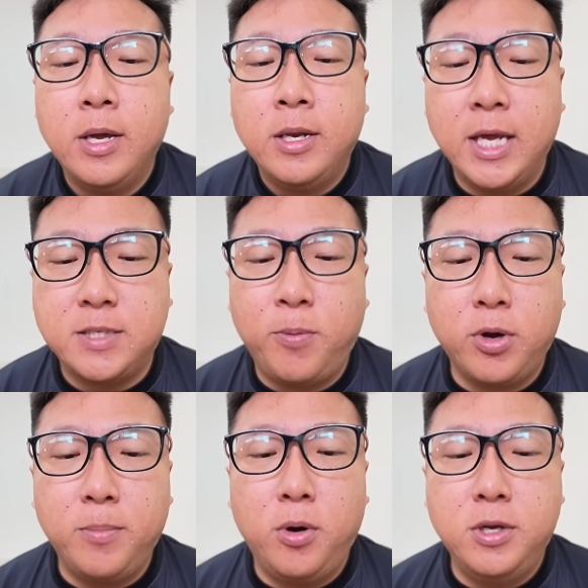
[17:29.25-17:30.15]
Next
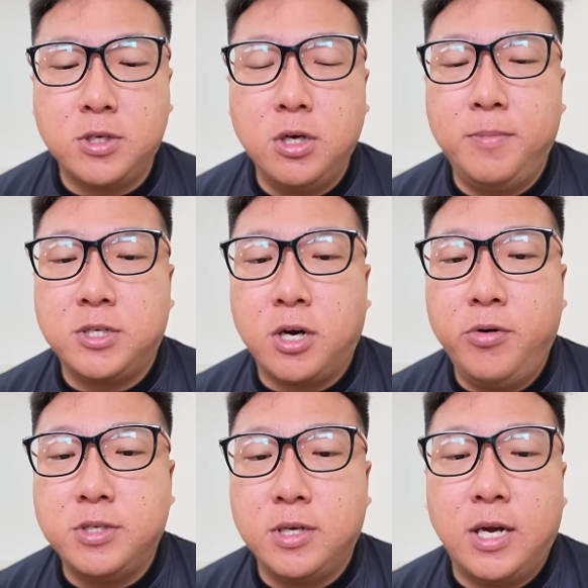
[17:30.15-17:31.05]
Pokemon is going to be
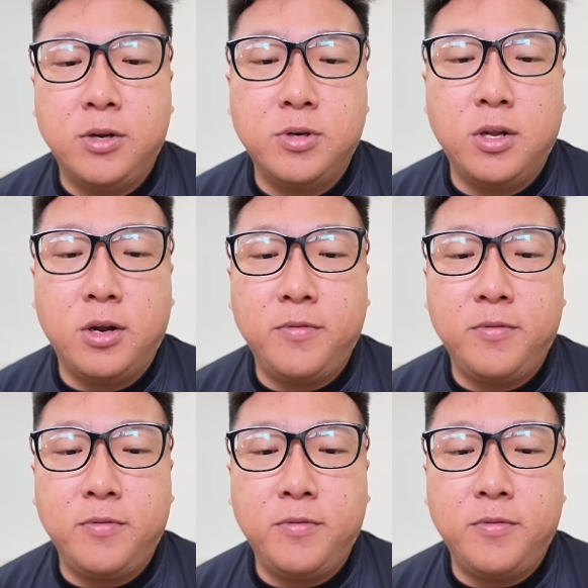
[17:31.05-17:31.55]
Charizard. I know a lot